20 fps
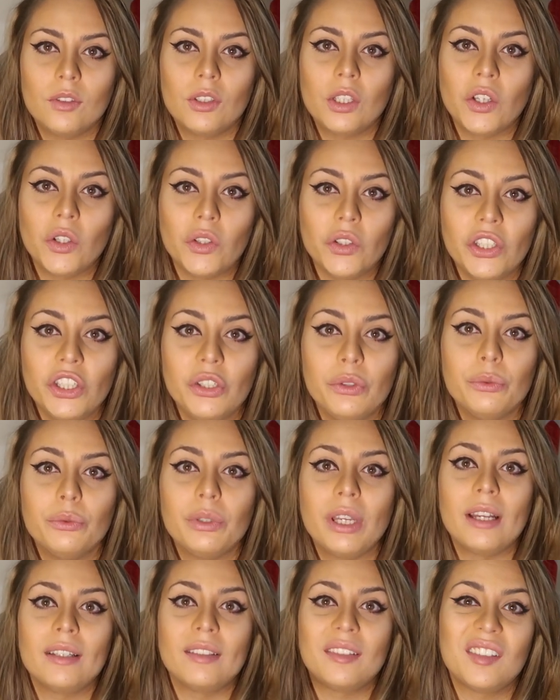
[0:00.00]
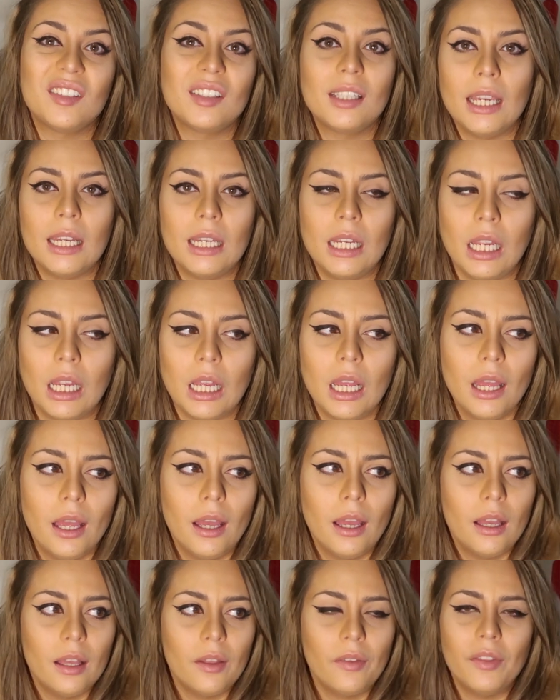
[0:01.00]
till you get skinny.
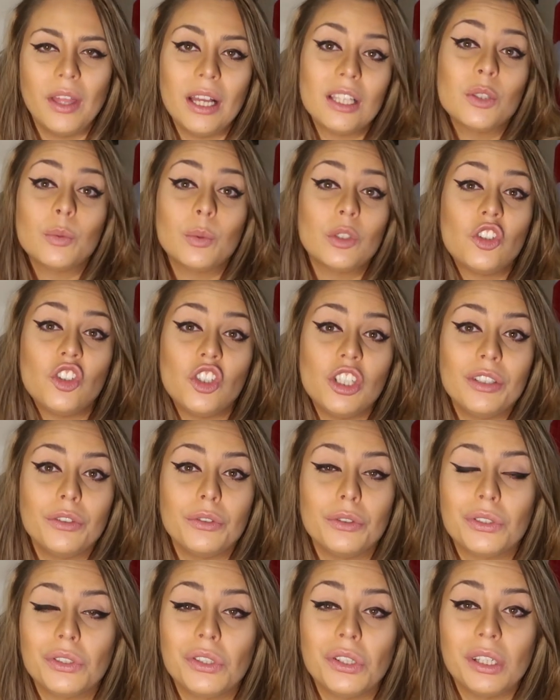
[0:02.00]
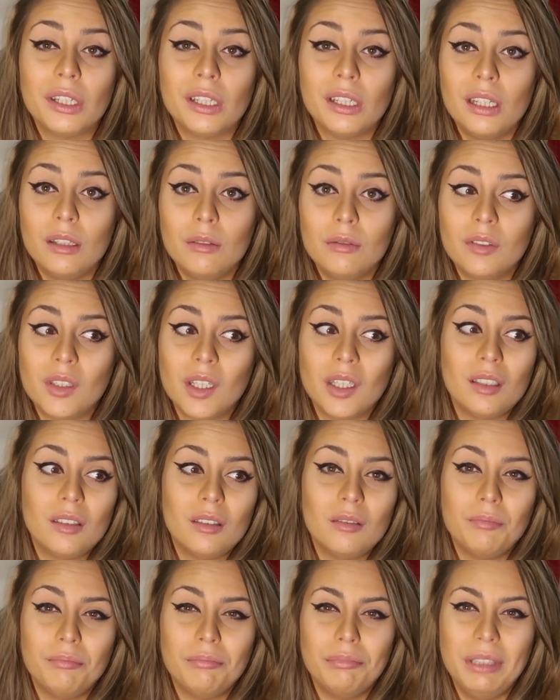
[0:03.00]
That's what she understood. And I was
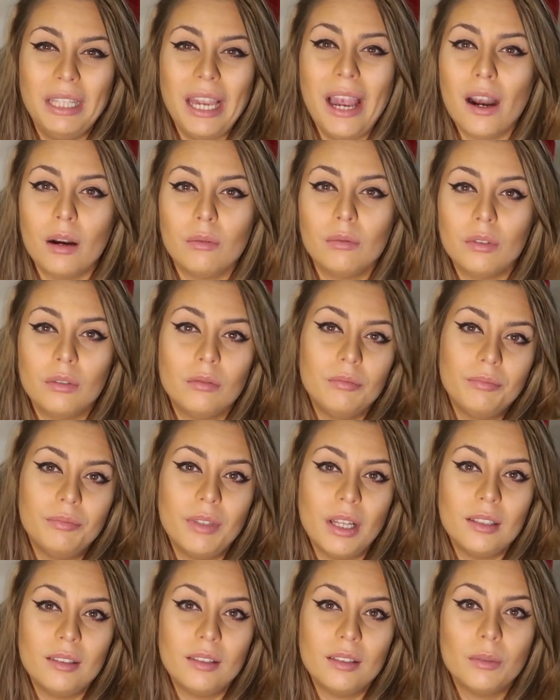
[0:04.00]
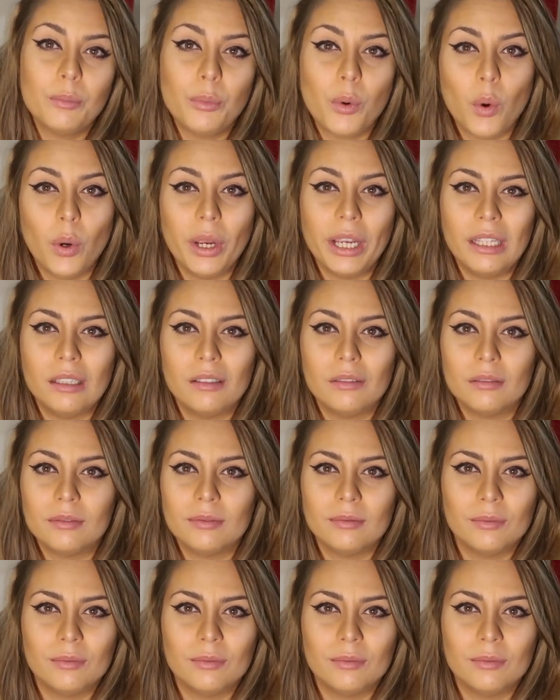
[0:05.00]
like, yeah, well, that's the point.